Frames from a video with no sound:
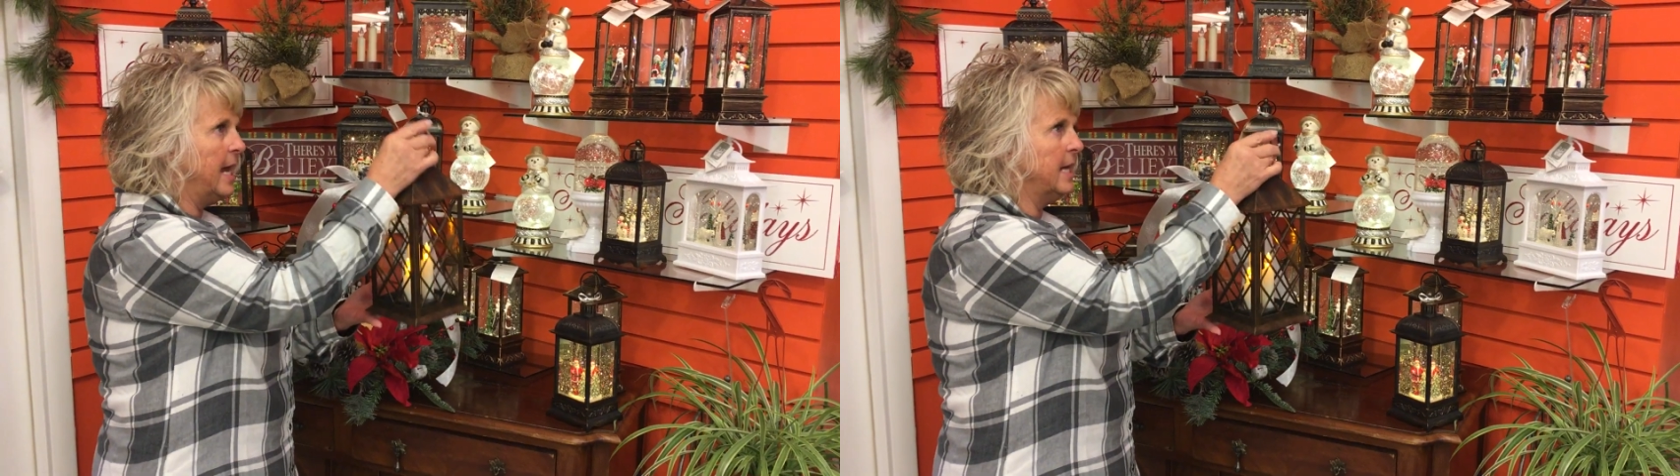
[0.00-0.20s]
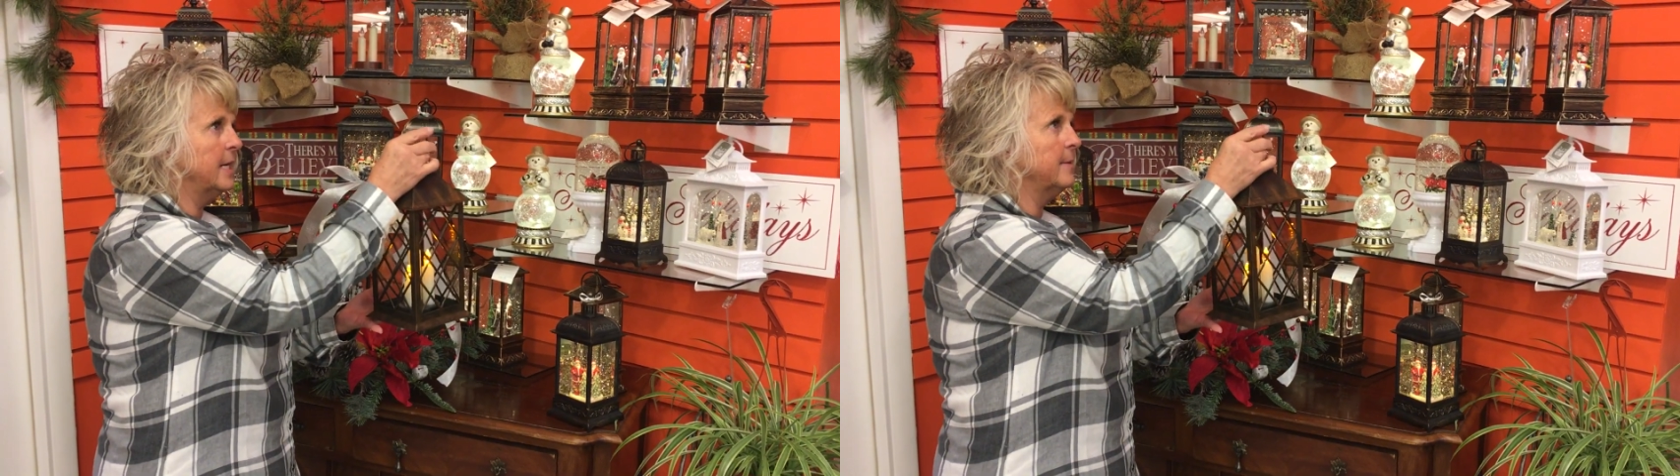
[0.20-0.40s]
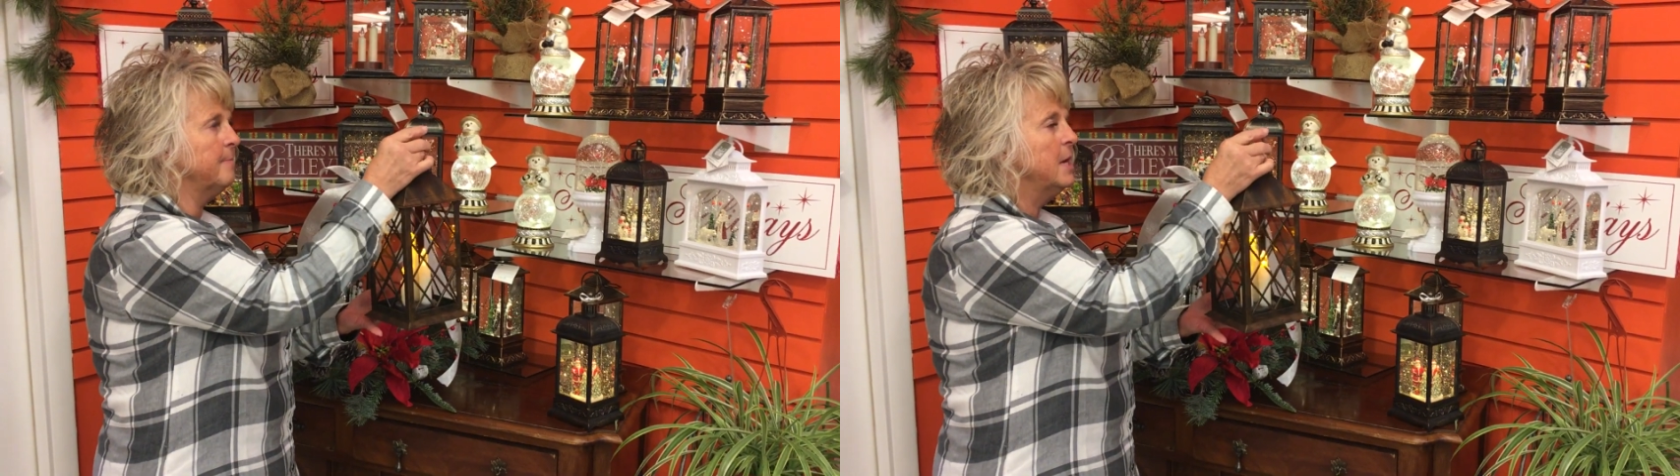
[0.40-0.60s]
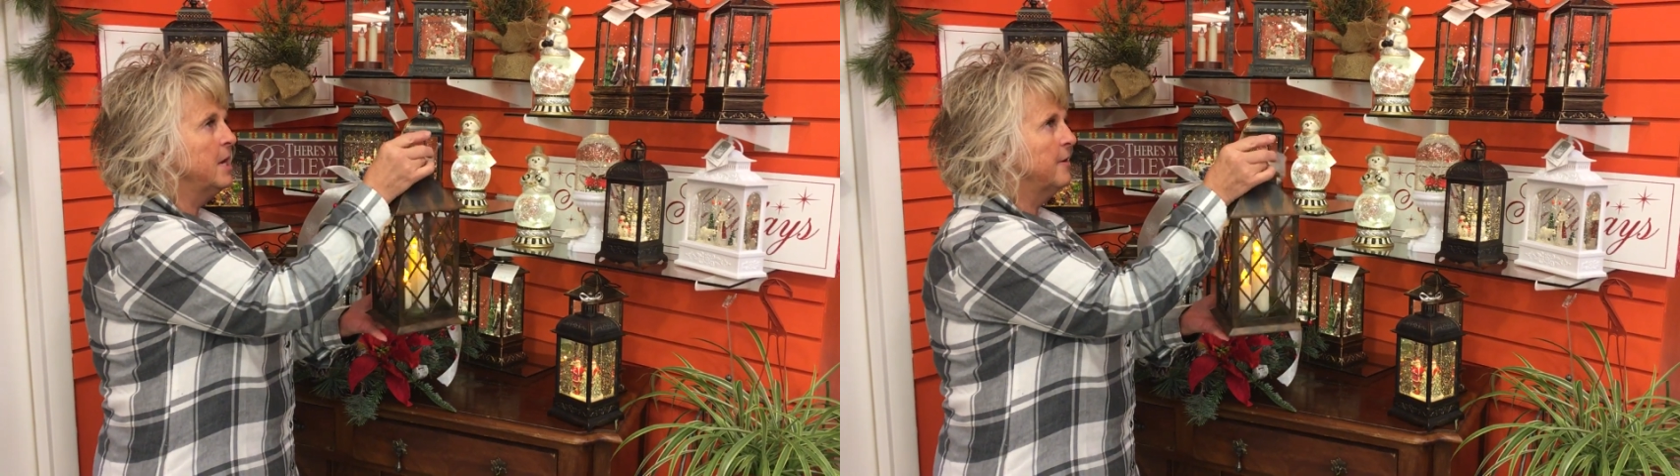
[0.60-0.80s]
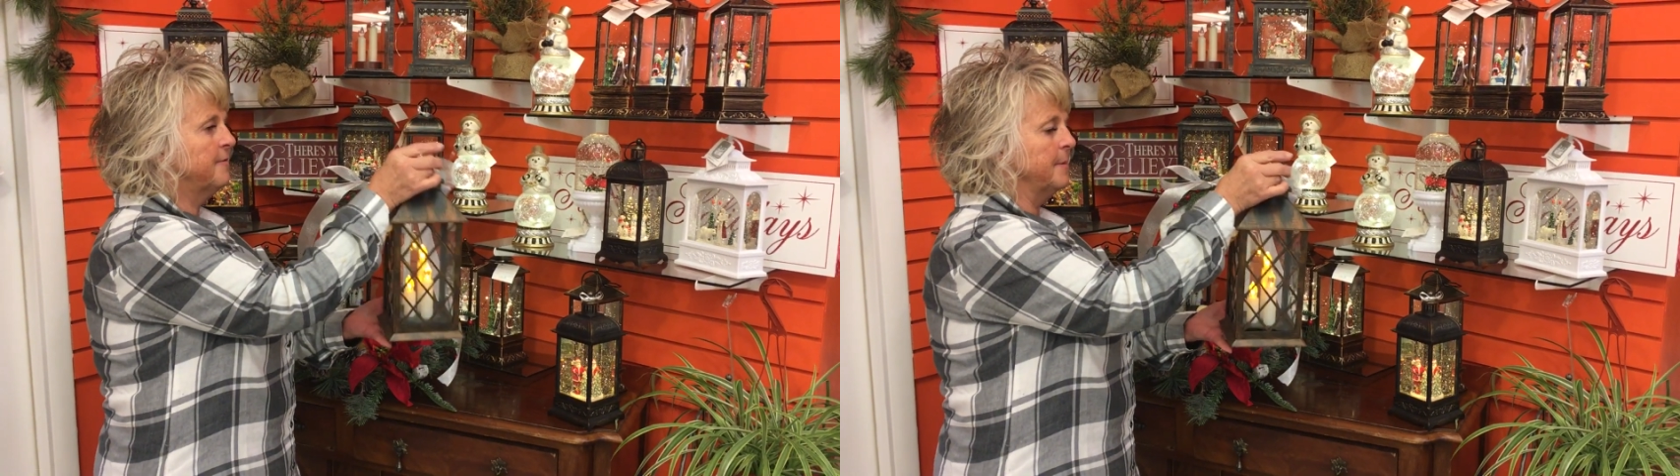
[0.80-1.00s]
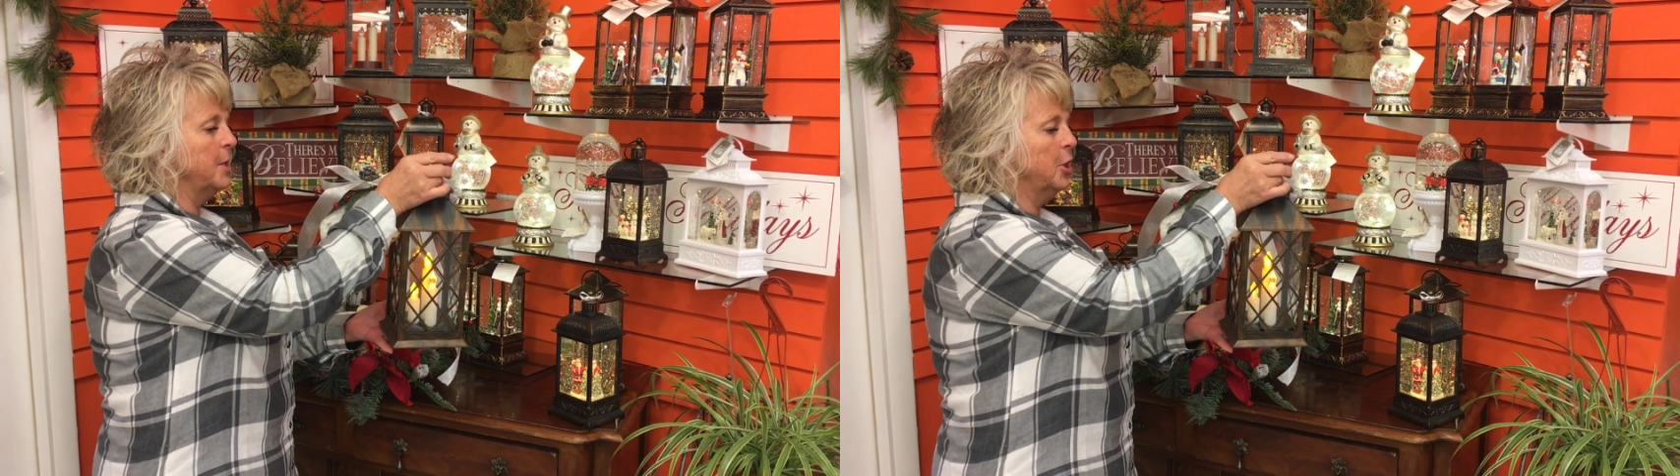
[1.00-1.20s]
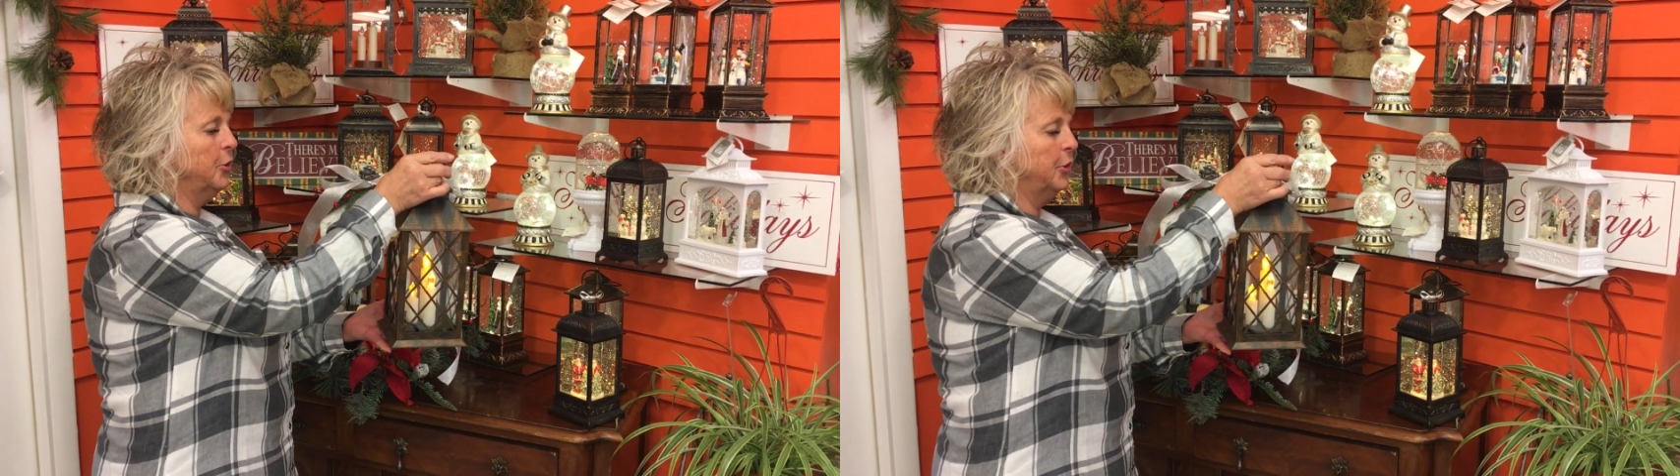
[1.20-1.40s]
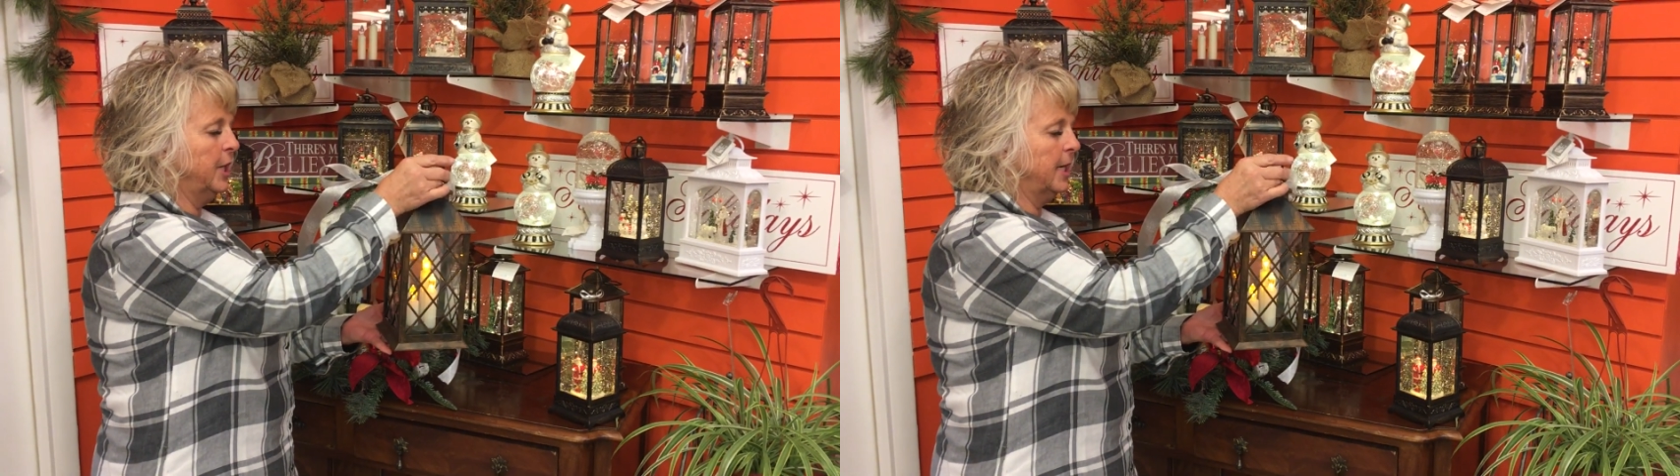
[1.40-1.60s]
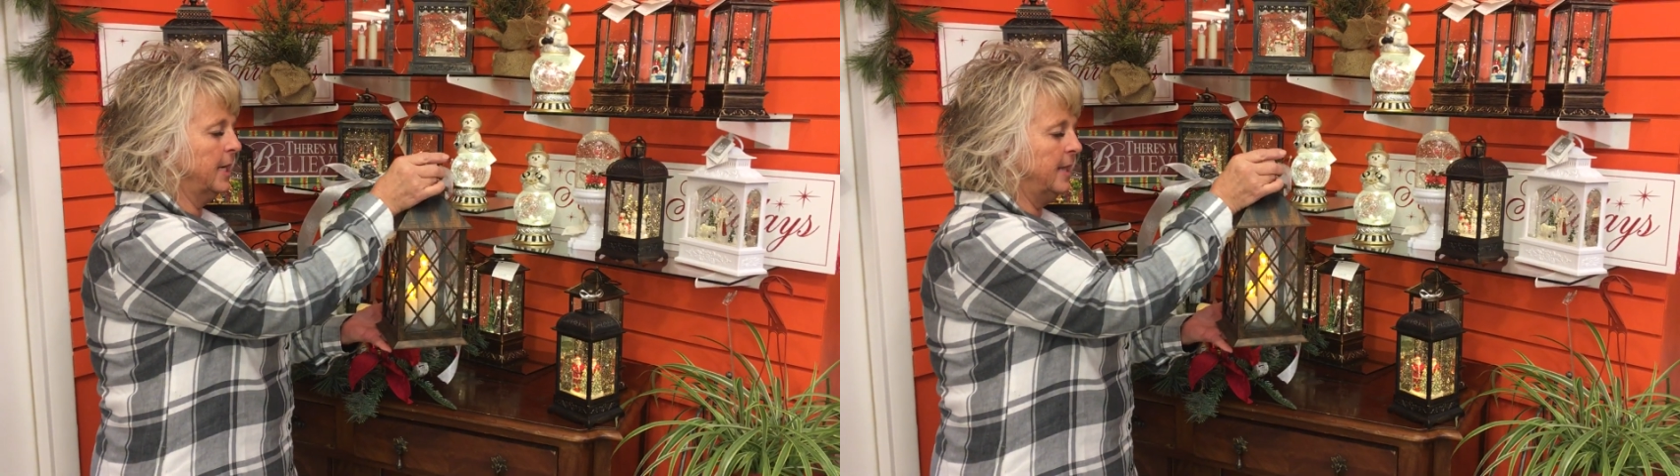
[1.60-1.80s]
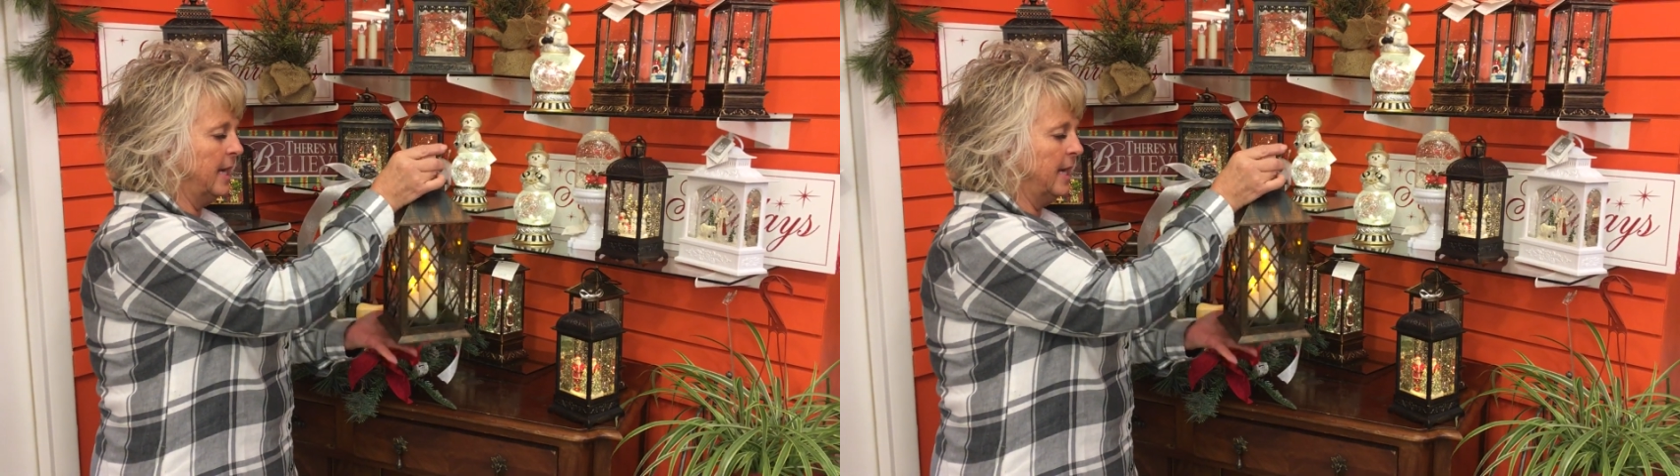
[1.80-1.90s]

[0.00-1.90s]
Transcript: hang them from a hook.